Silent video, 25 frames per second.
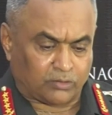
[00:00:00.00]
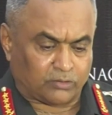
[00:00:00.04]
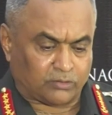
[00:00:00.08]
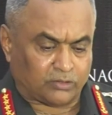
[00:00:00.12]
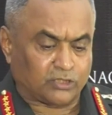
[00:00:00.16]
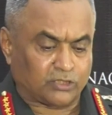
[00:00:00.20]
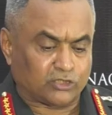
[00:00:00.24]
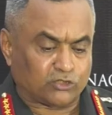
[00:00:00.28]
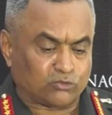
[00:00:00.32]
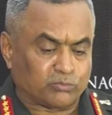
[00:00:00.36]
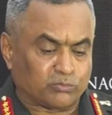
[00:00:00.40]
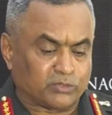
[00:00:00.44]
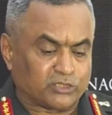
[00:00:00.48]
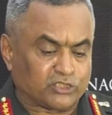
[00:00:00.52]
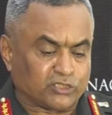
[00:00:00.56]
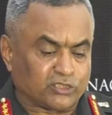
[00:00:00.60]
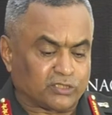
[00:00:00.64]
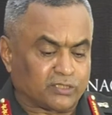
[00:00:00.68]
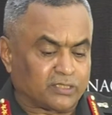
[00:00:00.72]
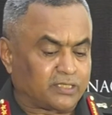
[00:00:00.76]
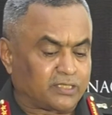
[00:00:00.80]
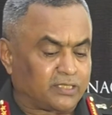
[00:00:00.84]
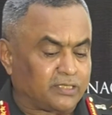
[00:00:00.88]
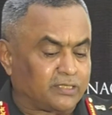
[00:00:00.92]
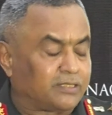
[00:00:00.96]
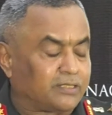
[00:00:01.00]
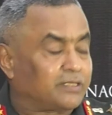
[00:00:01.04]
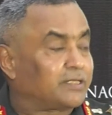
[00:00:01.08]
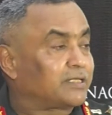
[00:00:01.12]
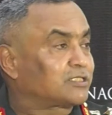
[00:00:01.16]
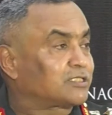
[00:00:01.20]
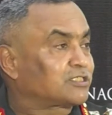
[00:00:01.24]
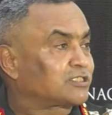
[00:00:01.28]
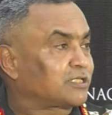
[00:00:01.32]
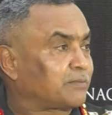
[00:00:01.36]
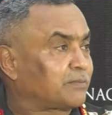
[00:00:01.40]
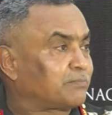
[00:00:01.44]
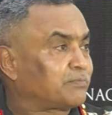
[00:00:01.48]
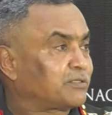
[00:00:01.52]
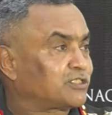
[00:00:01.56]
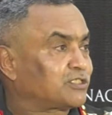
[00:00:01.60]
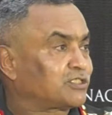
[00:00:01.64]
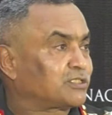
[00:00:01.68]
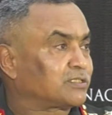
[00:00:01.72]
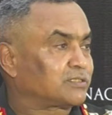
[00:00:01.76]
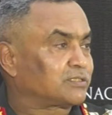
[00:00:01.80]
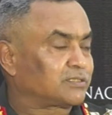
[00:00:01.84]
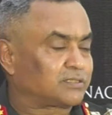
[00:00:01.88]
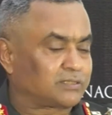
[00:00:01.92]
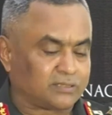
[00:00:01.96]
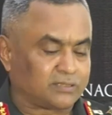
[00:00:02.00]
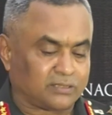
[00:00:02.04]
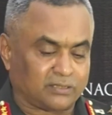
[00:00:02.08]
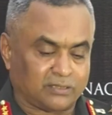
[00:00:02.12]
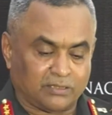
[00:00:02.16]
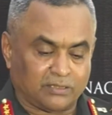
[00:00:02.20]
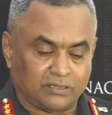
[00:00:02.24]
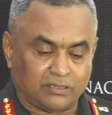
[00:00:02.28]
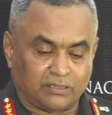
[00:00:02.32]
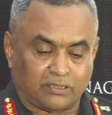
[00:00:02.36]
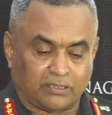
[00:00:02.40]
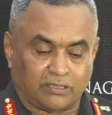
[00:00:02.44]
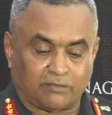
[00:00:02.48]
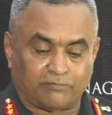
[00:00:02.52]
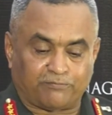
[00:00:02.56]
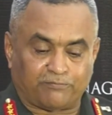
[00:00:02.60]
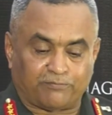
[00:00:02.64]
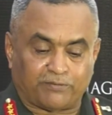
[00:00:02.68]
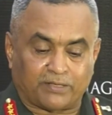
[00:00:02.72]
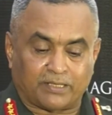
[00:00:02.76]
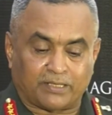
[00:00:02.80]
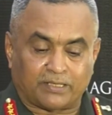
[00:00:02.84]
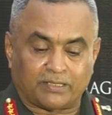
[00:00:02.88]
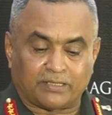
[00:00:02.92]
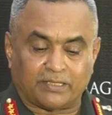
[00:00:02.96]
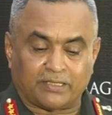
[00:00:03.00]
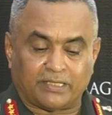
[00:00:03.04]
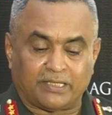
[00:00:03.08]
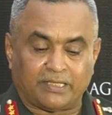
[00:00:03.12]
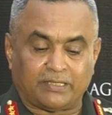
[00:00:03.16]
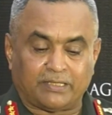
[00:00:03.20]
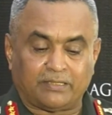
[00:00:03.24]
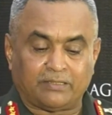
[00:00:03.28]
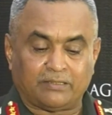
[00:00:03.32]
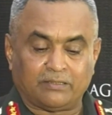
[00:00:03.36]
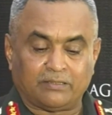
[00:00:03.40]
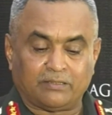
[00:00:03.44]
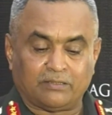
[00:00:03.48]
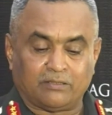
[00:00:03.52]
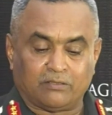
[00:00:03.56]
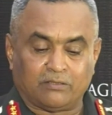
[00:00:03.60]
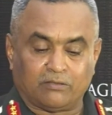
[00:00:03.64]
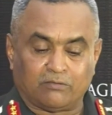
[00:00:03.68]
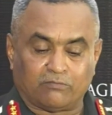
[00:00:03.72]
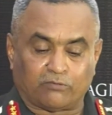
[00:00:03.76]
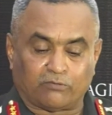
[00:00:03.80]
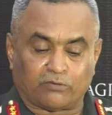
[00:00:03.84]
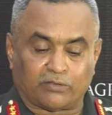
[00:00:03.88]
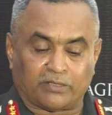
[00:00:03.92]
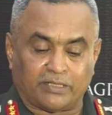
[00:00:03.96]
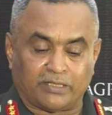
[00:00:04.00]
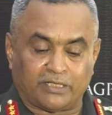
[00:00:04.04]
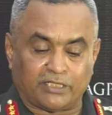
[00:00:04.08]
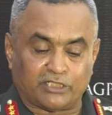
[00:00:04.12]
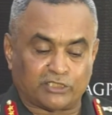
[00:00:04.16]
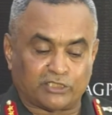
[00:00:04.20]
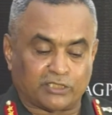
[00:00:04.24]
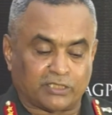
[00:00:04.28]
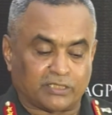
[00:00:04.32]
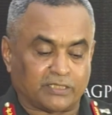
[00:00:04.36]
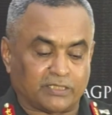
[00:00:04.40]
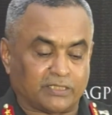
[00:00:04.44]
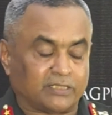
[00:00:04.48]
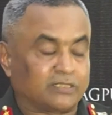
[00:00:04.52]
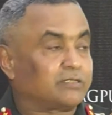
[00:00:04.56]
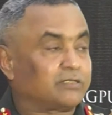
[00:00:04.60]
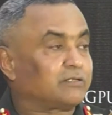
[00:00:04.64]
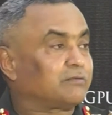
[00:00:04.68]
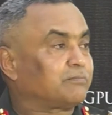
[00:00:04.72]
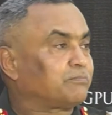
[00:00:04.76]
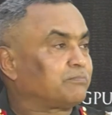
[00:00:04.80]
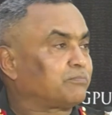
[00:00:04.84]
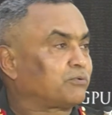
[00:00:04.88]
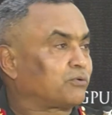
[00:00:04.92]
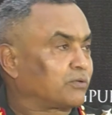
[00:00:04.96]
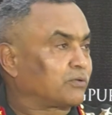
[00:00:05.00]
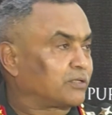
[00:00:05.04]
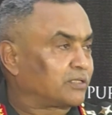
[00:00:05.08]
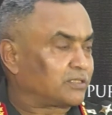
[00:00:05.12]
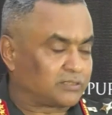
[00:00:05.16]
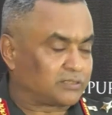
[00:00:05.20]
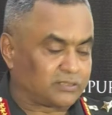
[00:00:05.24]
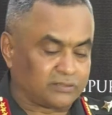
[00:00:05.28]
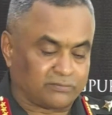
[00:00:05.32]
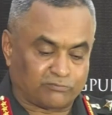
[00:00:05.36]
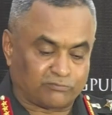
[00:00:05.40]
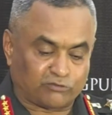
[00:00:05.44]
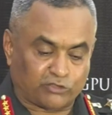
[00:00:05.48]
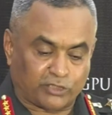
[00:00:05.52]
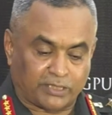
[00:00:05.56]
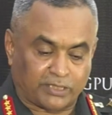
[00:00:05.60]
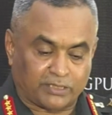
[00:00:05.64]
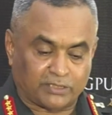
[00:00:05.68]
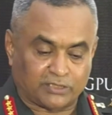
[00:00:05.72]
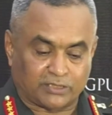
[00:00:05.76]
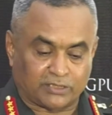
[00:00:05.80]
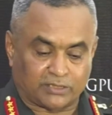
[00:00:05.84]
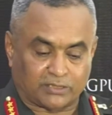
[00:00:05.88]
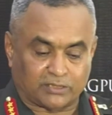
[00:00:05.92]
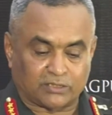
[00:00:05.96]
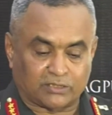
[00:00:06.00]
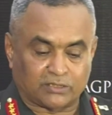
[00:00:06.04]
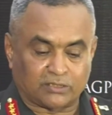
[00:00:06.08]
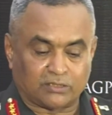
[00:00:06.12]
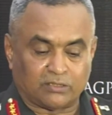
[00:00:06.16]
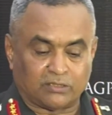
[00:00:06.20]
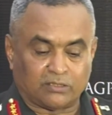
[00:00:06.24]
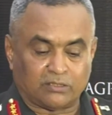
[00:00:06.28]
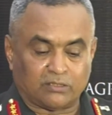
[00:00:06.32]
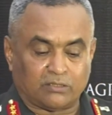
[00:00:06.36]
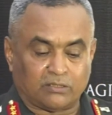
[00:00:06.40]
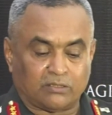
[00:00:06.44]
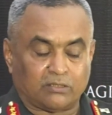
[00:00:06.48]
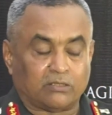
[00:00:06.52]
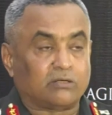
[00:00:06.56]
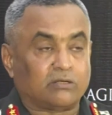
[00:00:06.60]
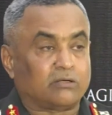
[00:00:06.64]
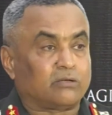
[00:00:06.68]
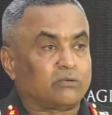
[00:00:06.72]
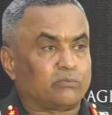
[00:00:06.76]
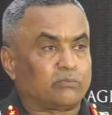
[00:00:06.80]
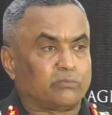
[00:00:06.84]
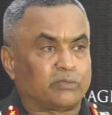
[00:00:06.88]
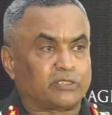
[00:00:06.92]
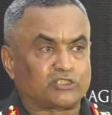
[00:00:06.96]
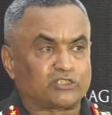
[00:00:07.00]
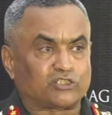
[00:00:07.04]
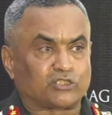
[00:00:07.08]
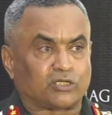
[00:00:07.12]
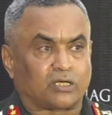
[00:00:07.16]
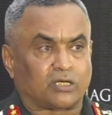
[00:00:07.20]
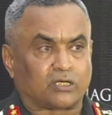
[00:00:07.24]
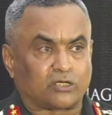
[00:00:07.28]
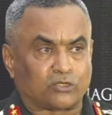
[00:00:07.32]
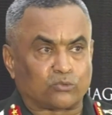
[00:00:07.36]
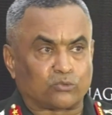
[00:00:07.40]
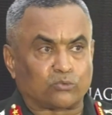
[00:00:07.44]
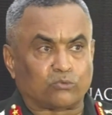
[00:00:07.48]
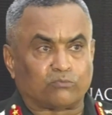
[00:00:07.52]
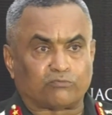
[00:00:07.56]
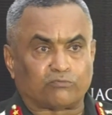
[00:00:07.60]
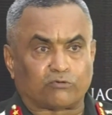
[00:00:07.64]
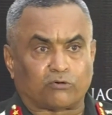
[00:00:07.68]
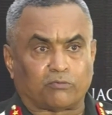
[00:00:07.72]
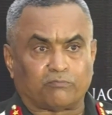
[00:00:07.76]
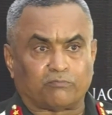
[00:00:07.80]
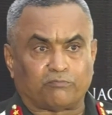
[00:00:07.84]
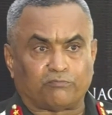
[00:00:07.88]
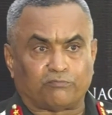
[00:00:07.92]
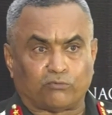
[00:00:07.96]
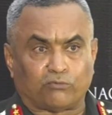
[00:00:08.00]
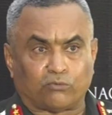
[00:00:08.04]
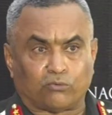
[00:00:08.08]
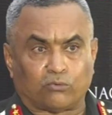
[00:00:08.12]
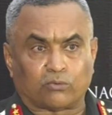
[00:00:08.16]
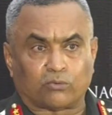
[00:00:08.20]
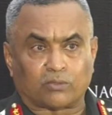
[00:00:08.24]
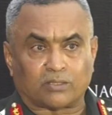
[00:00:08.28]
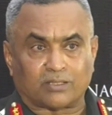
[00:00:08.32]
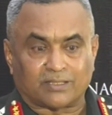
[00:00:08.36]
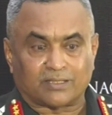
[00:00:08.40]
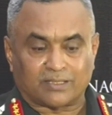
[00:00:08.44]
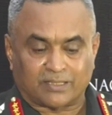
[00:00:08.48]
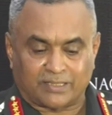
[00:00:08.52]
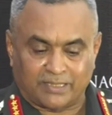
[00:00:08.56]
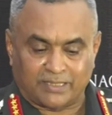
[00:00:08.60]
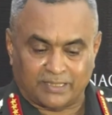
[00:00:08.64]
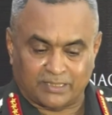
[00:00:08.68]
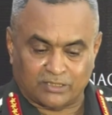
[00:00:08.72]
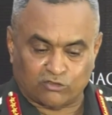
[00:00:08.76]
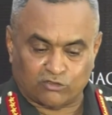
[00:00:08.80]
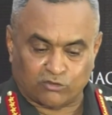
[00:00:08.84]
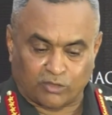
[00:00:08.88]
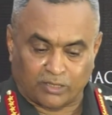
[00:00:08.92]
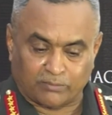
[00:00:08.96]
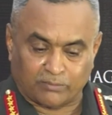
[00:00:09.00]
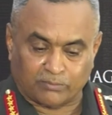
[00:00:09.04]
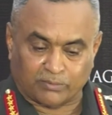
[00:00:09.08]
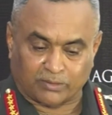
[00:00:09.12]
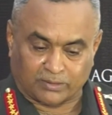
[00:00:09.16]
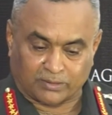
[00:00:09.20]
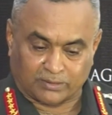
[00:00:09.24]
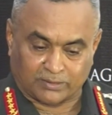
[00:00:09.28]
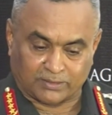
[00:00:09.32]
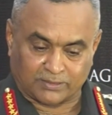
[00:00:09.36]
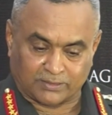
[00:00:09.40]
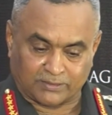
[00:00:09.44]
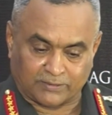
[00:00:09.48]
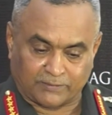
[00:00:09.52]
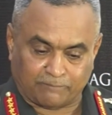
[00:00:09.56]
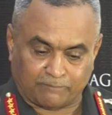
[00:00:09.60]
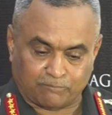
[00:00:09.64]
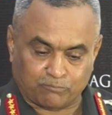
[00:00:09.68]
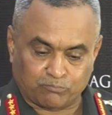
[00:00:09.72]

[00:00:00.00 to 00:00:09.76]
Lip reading: This vision clearly establishes a felt need for initiating progressive changes which accrue from four key drivers.